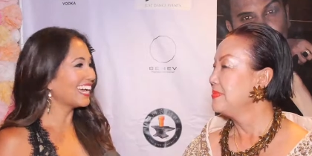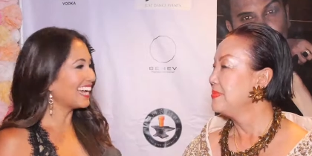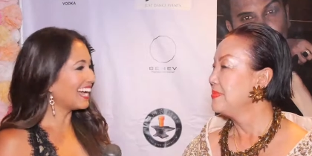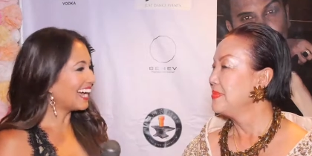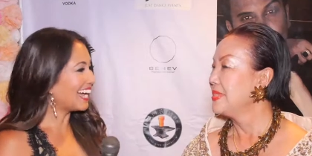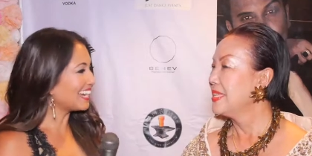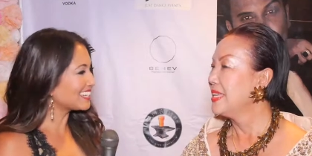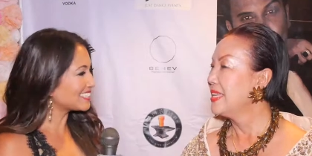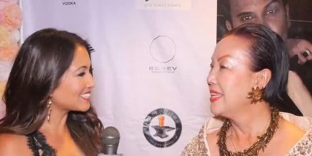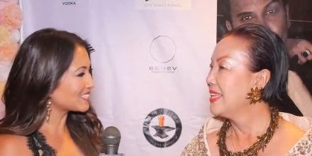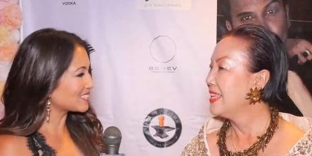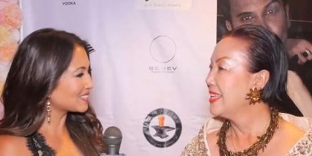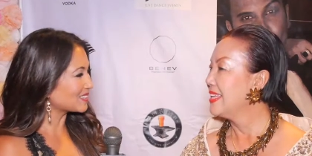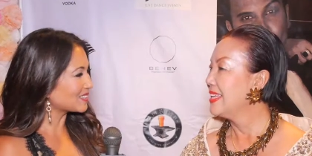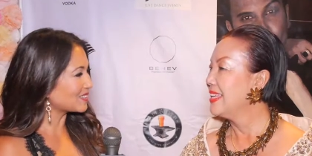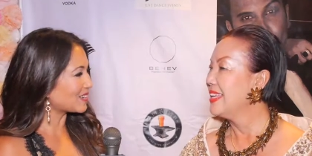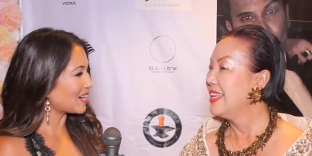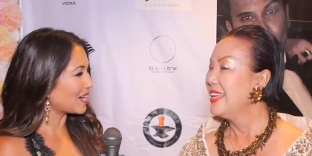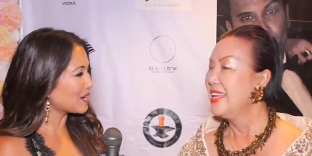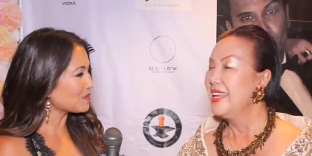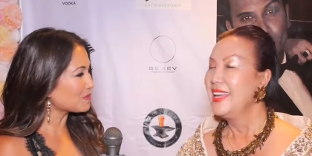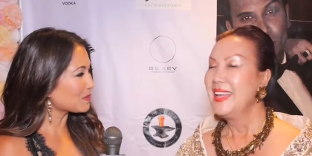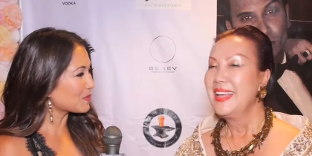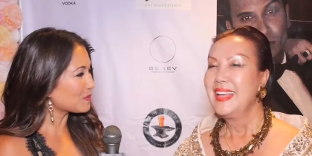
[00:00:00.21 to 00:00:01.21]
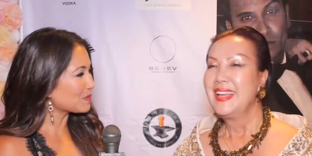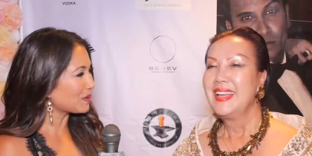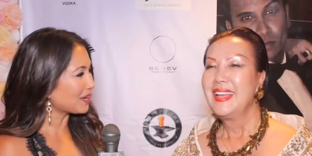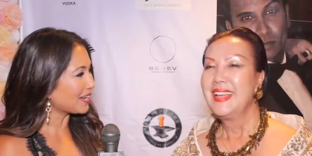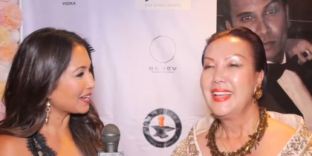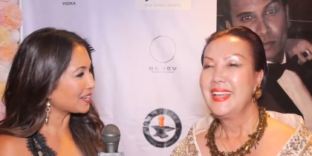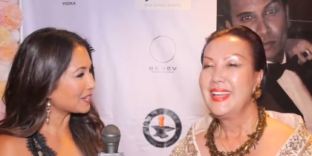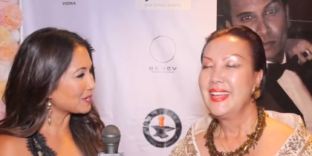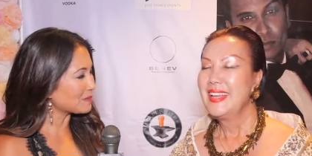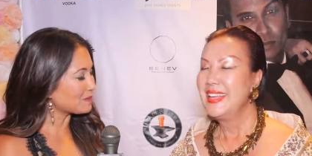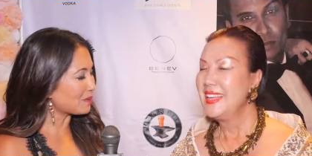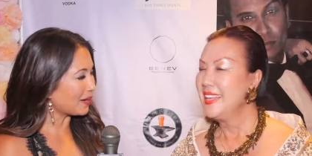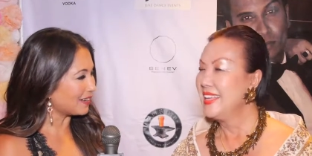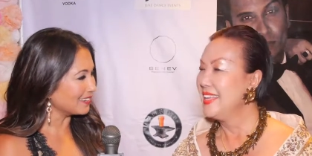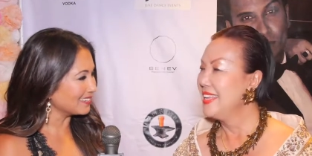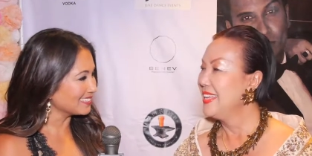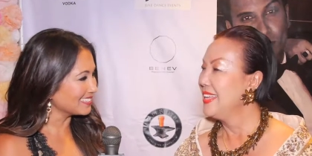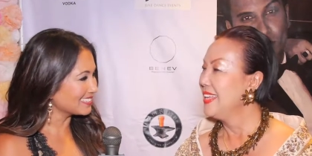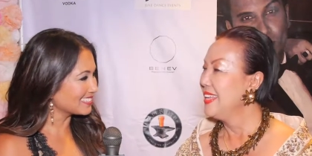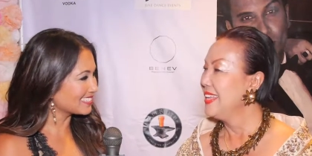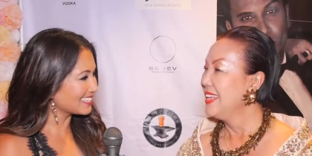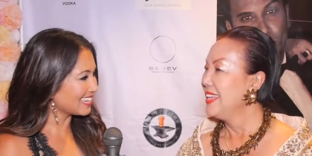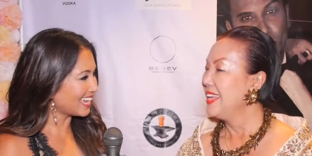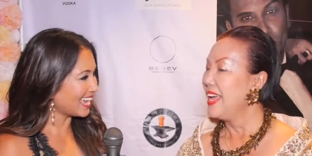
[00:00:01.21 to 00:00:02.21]
Speaker 1: Hi, Sue. I'm with Bionic
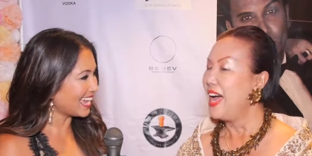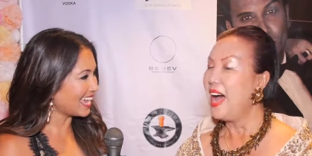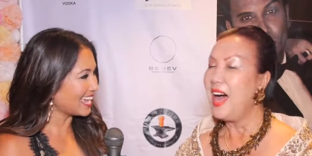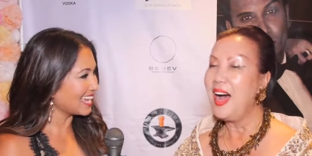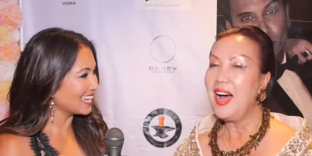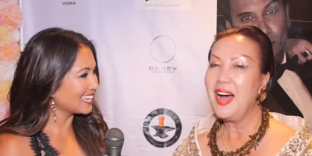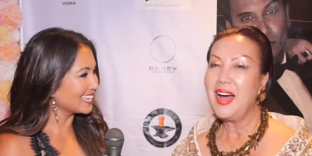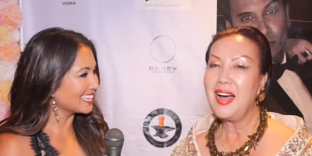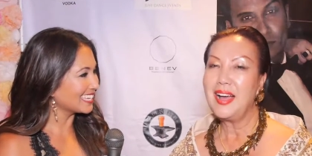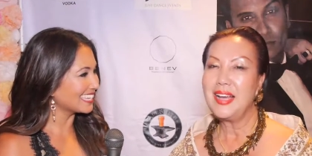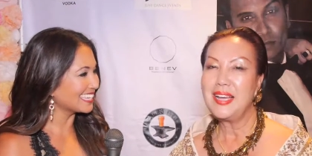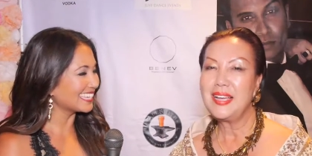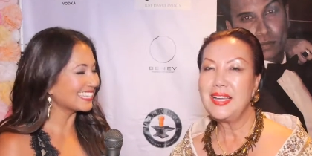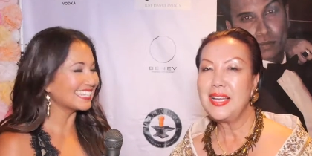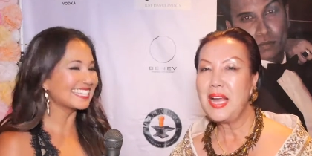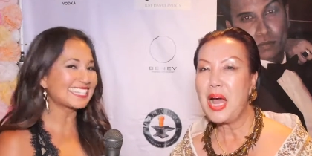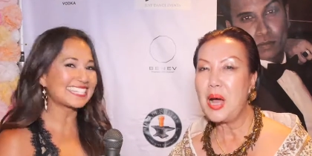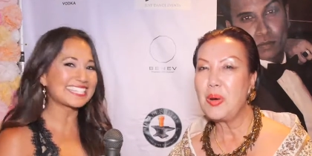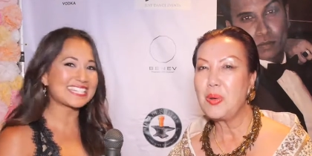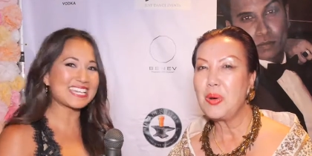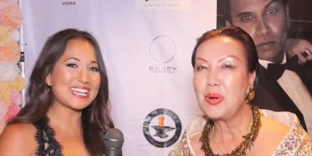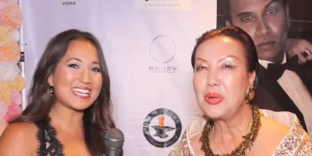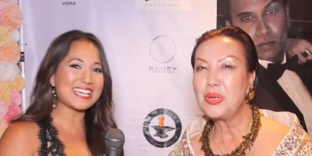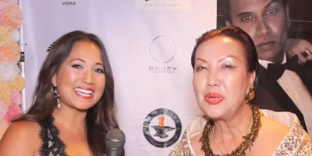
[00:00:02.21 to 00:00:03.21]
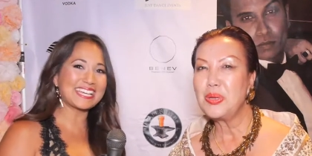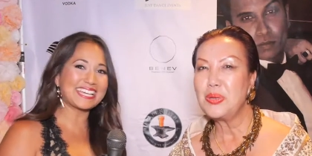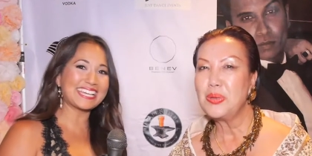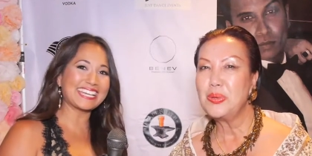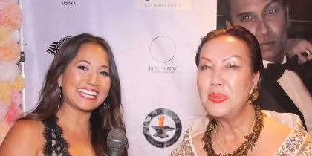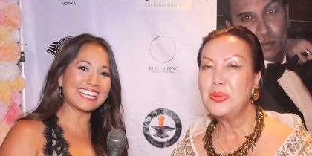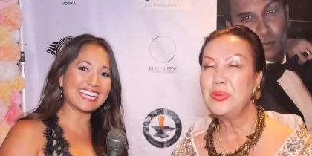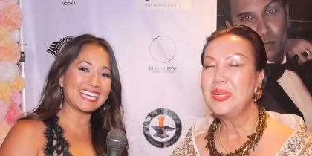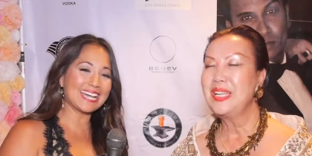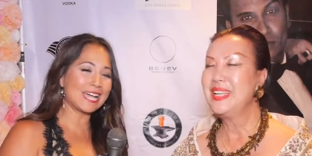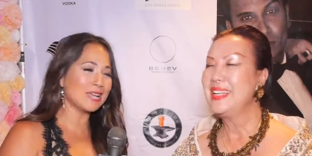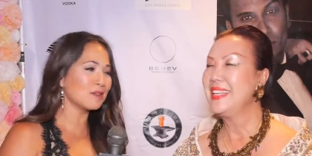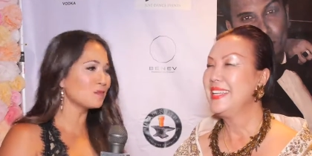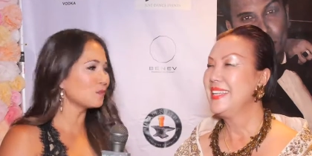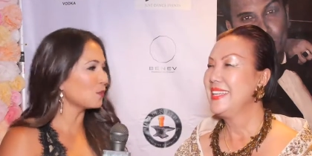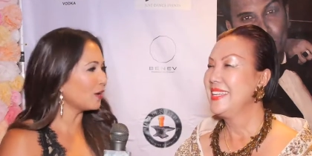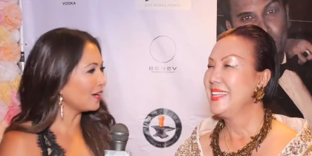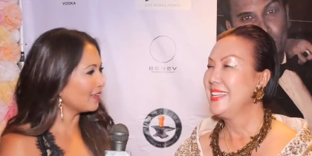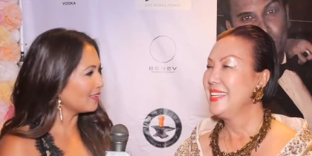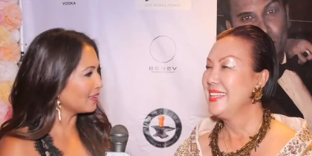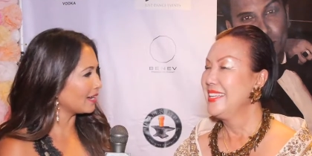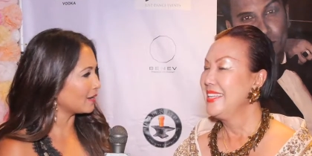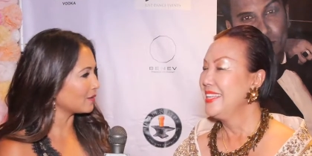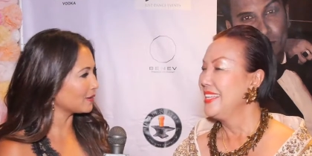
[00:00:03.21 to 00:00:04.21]
Buzz. And Hi, how are you? I'm
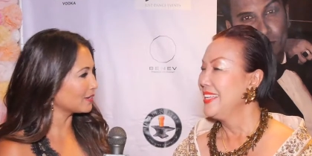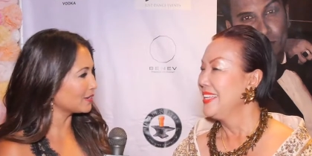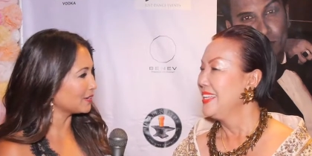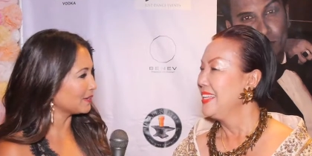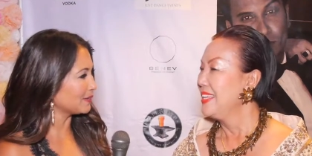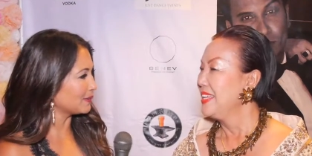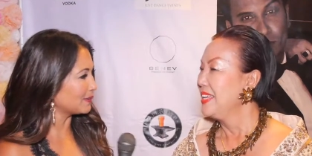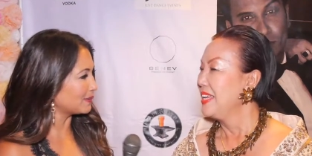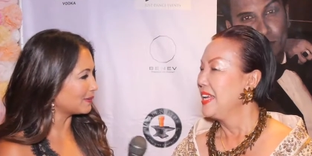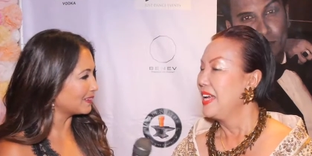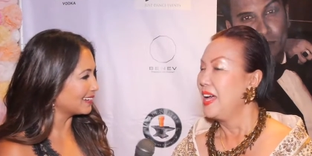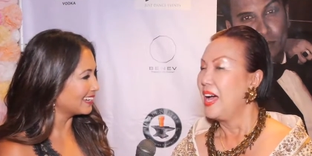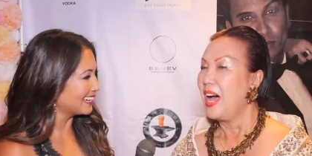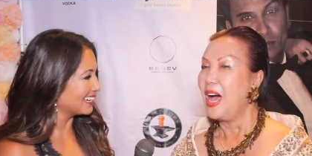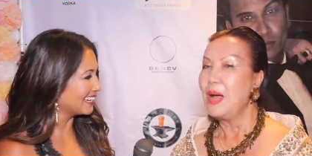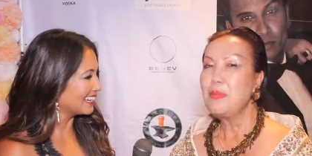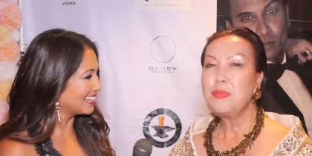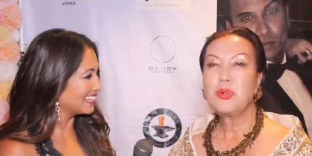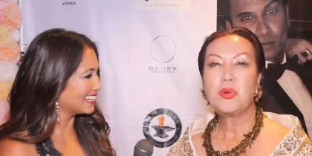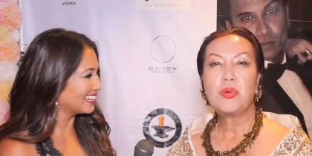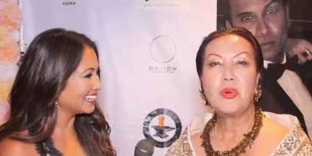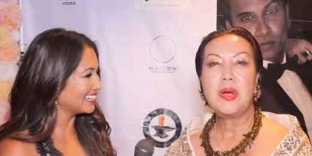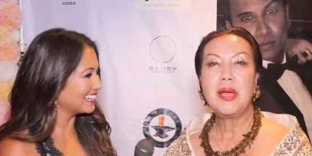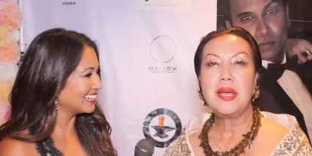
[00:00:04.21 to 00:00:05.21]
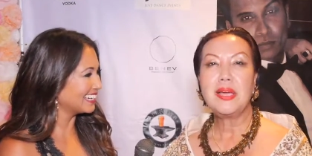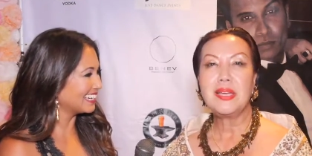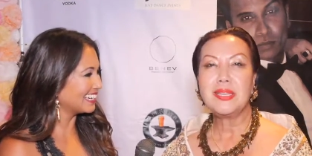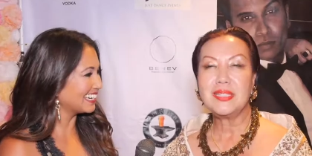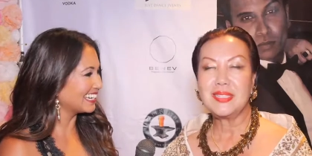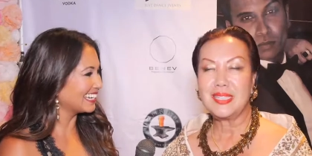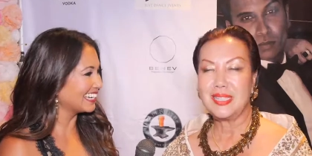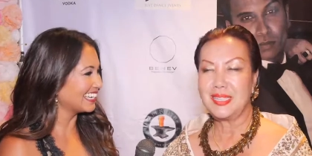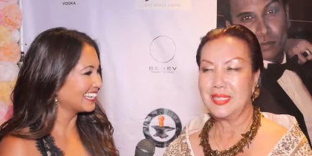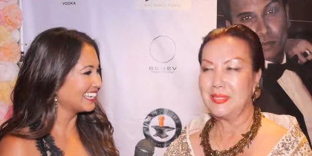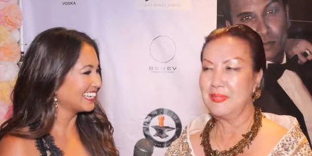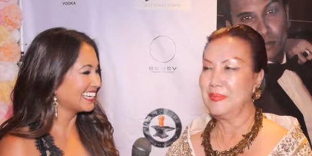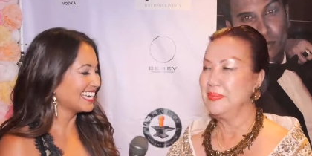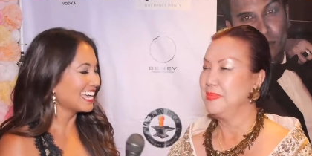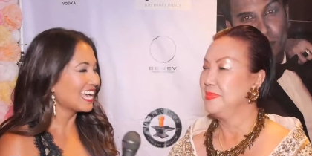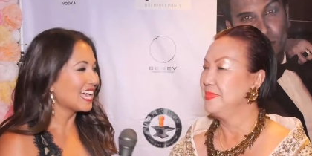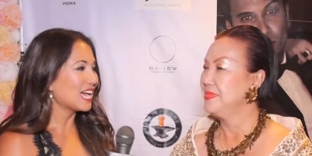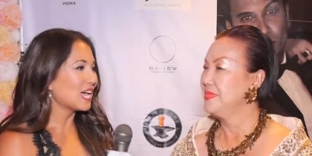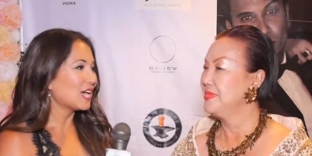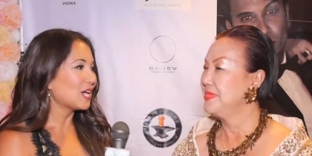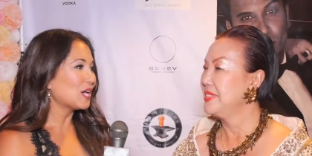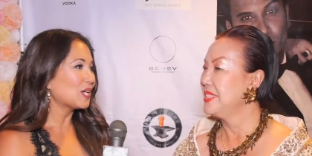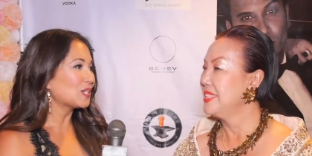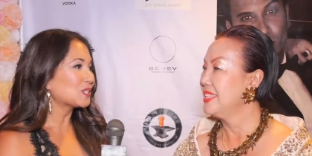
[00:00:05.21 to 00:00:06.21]
well. How are you? I'm great.
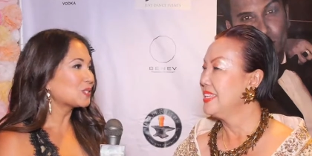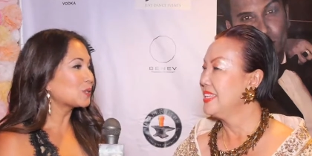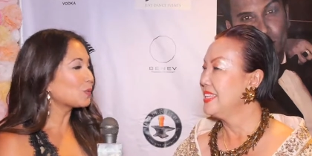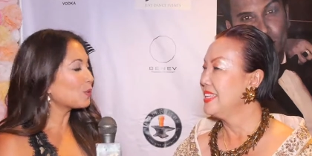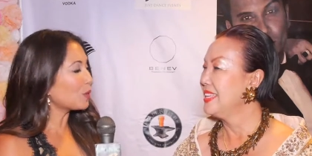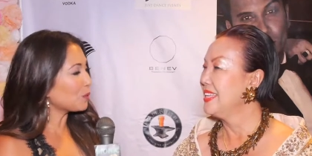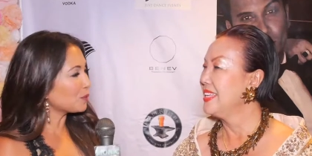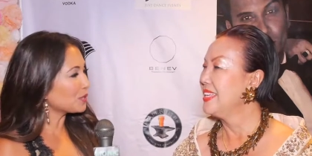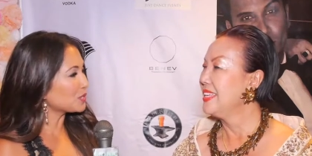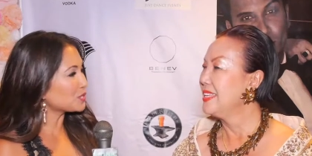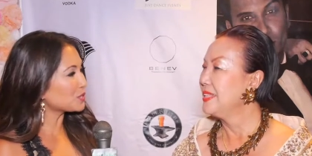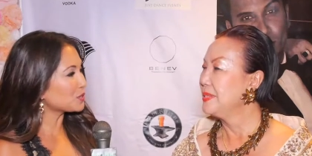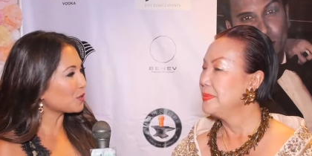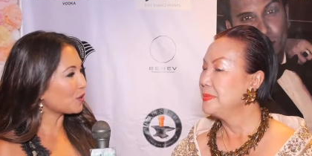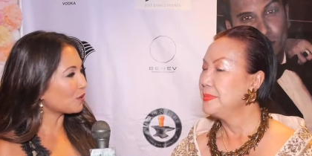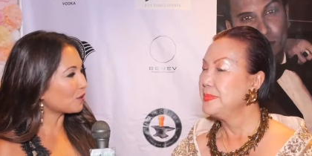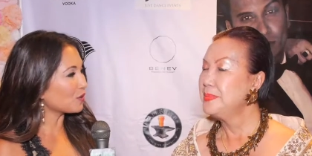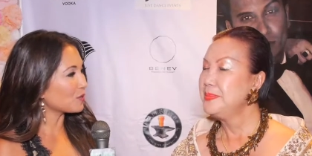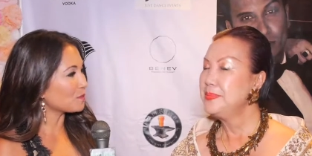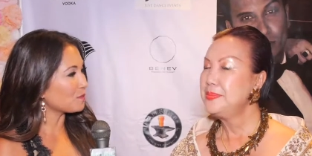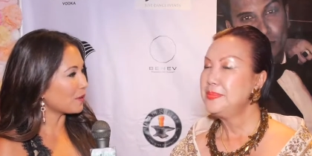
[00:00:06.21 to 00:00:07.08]
So, what we do over at